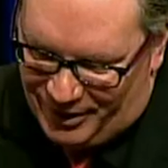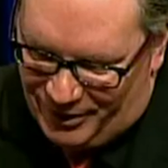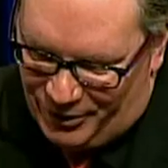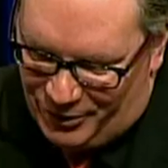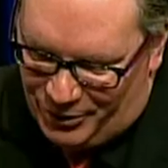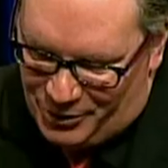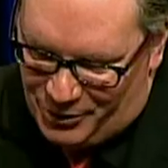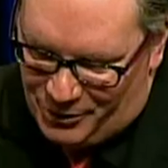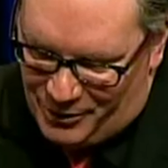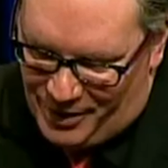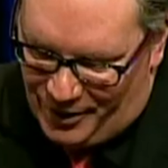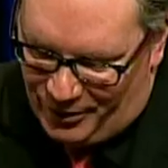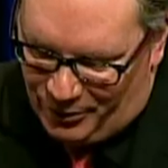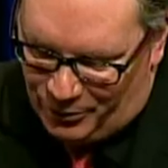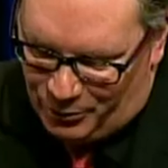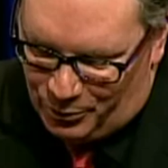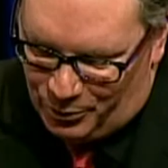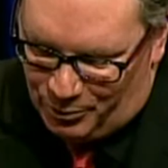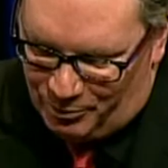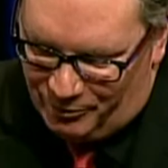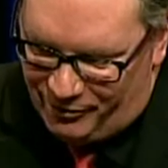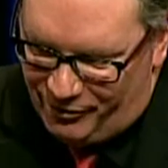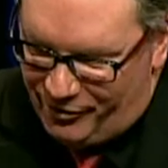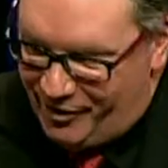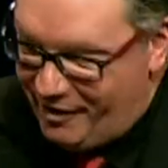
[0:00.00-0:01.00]
look around the
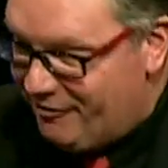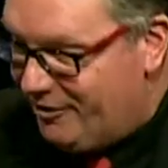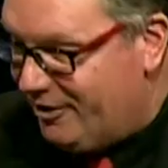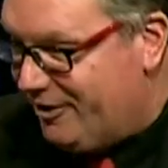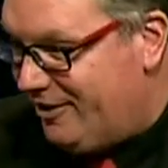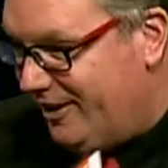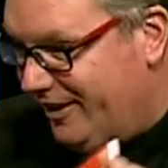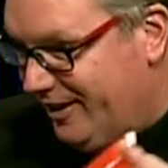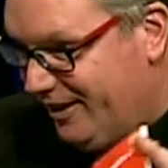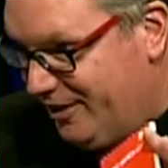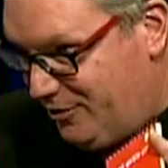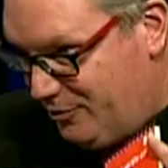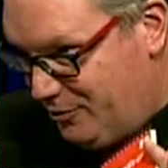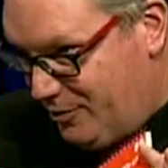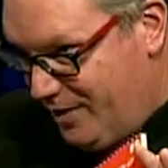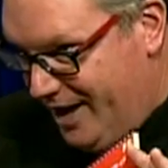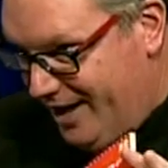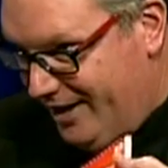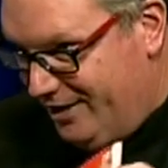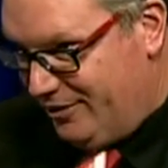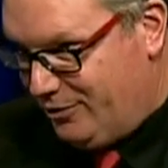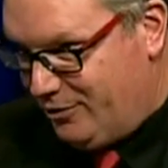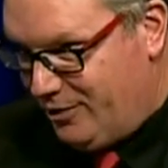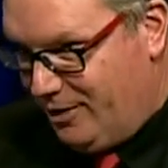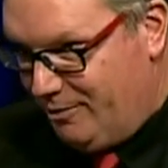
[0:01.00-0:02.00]
room for everything that's
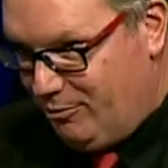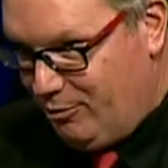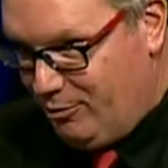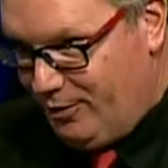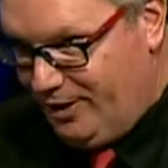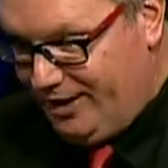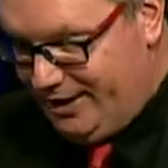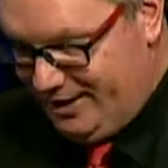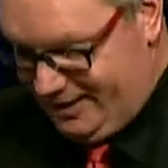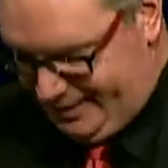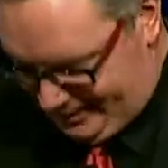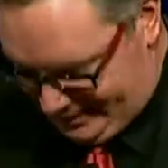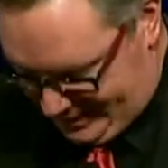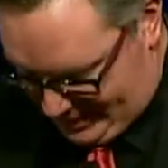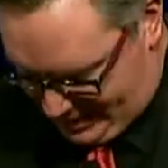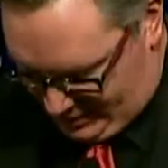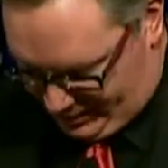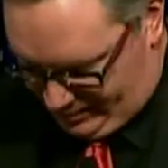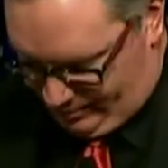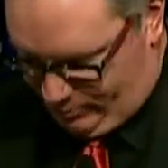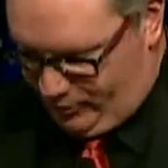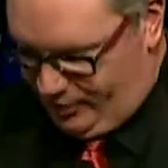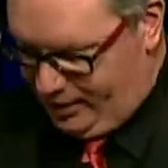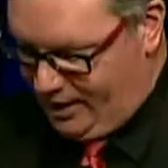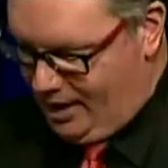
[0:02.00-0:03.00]
red. So I bring this out,
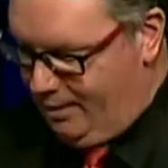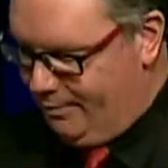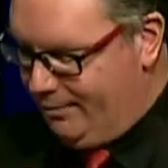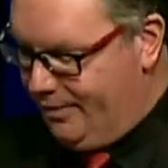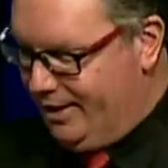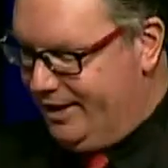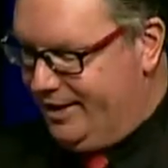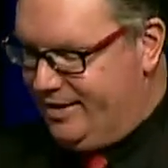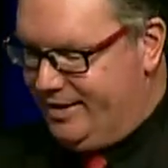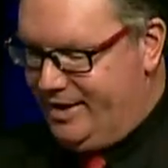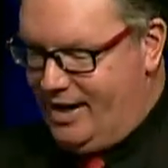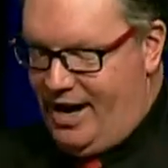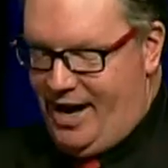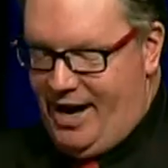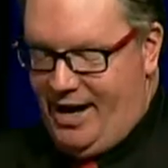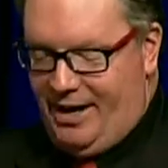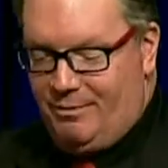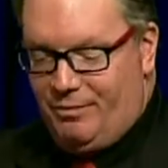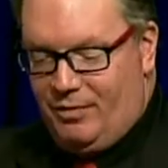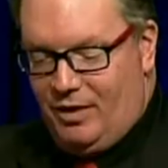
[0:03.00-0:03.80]
I bring out my tie.